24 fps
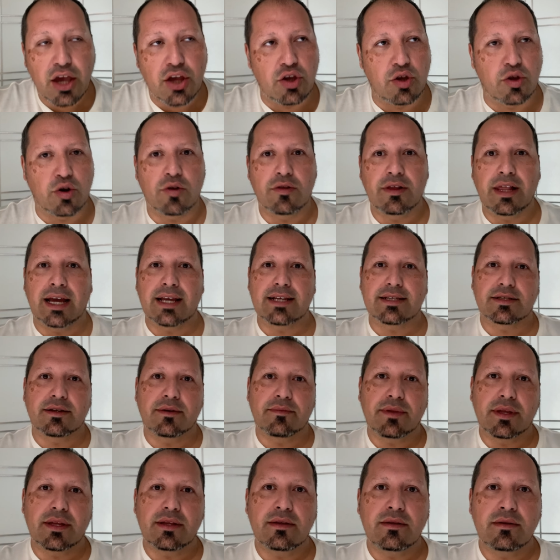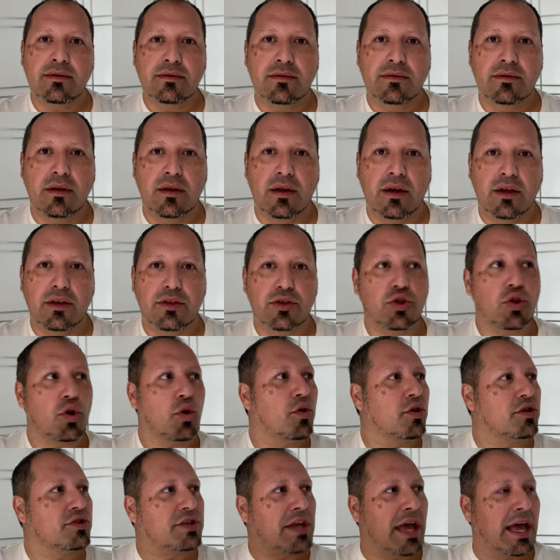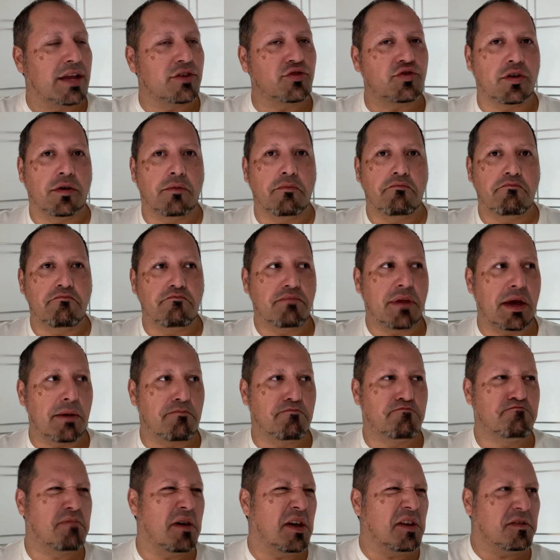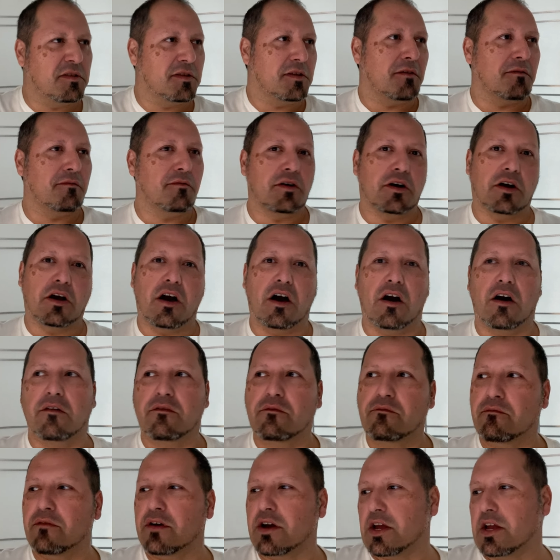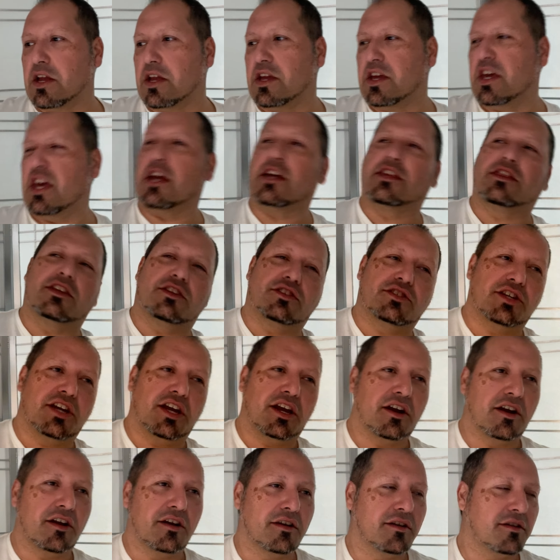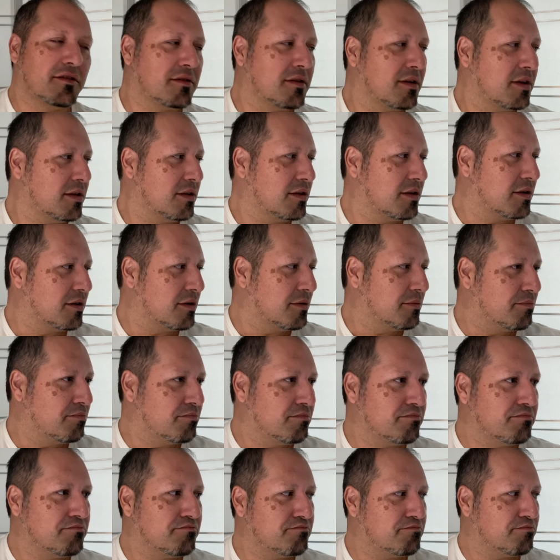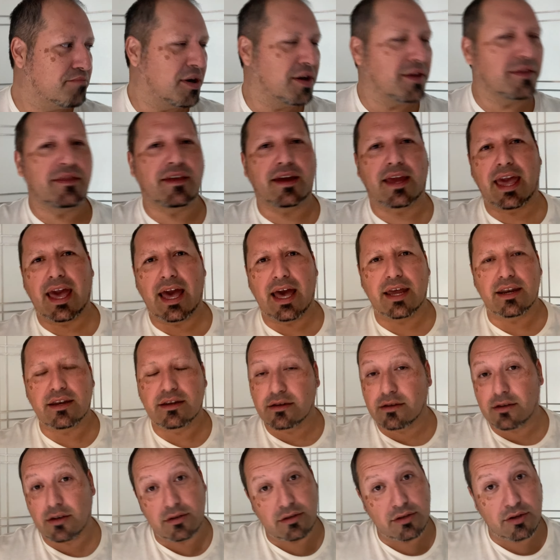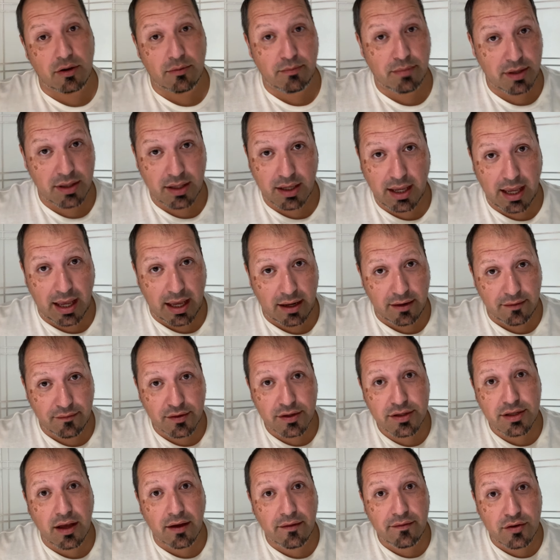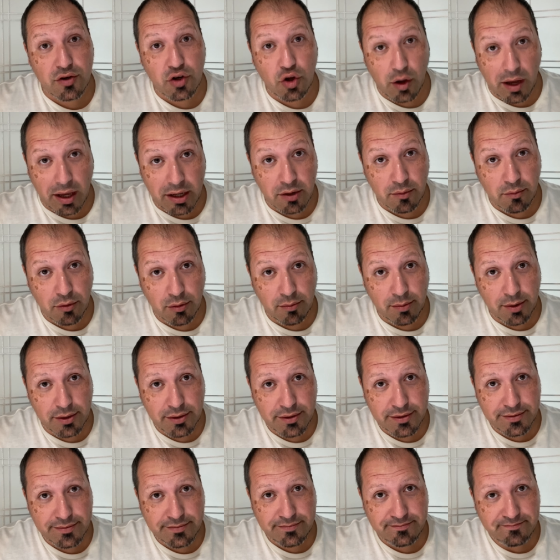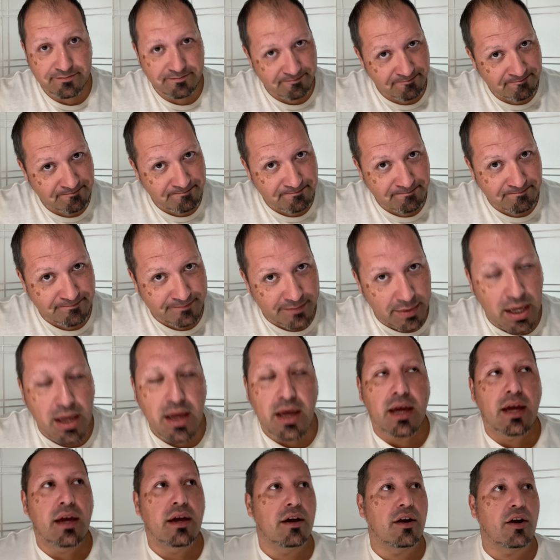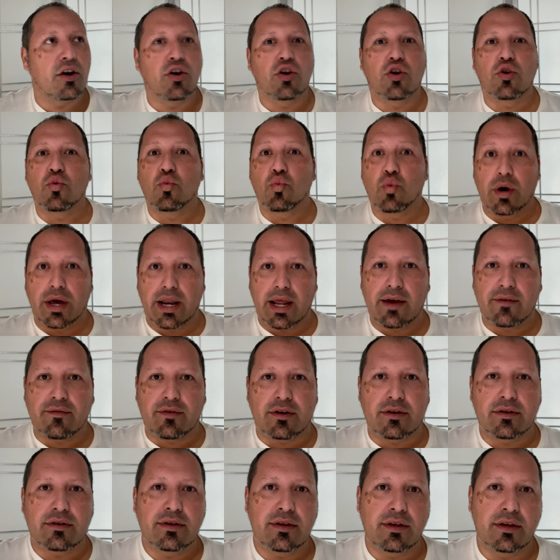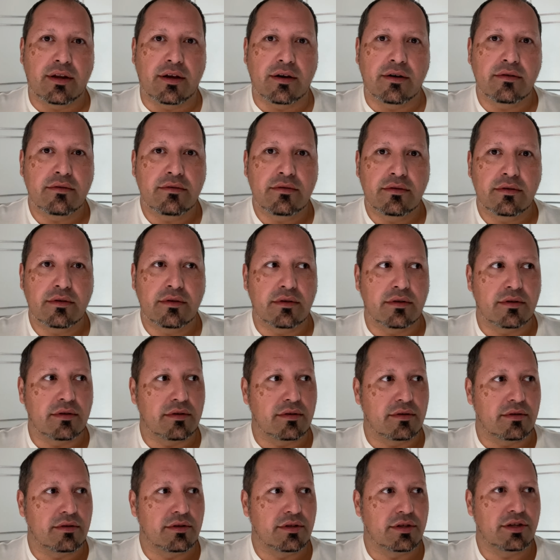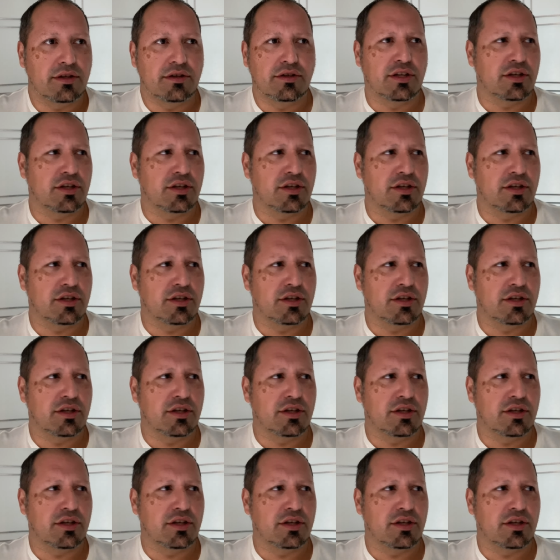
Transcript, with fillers: You don't like something? Throw a tantrum, get pissed the fuck off, fucking kick the chair, you know, punt the cat. Don't punt the cat. First off, no animal abuse. Or whatever, you know. You